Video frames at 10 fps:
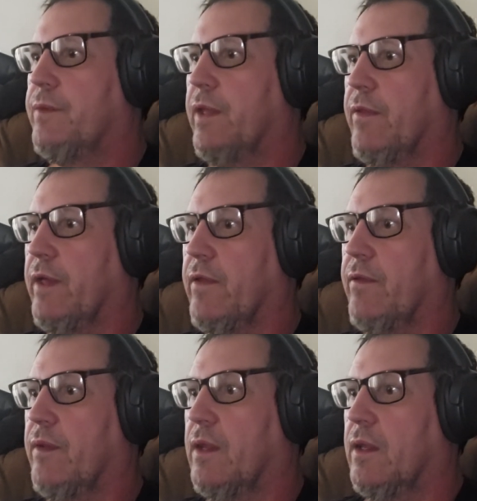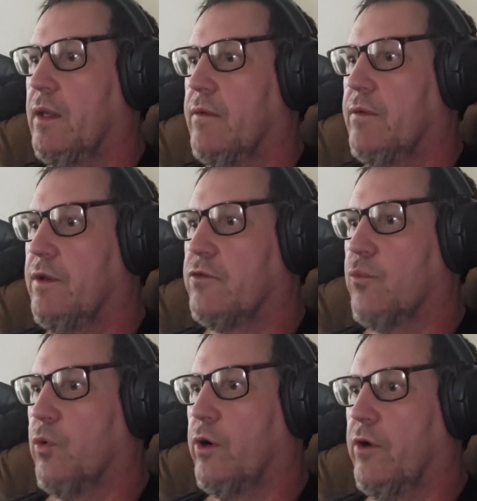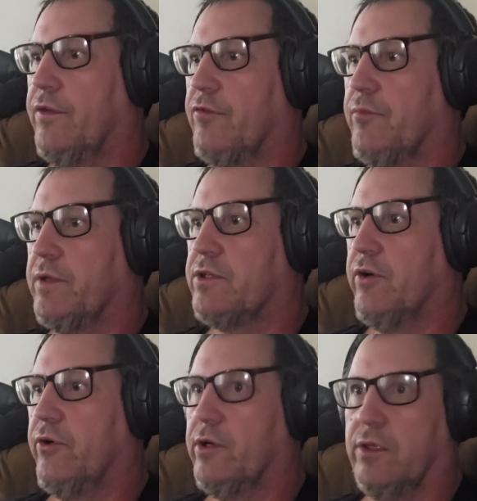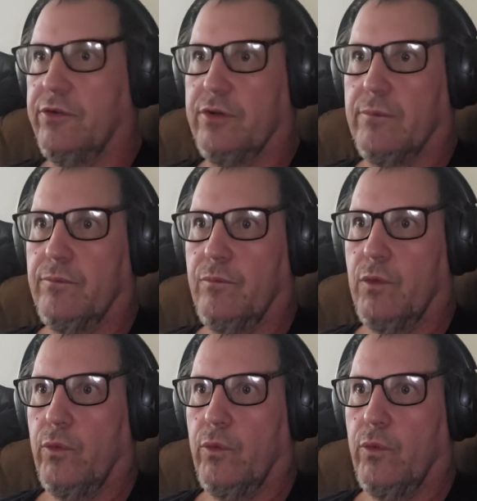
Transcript: in this world of materialism,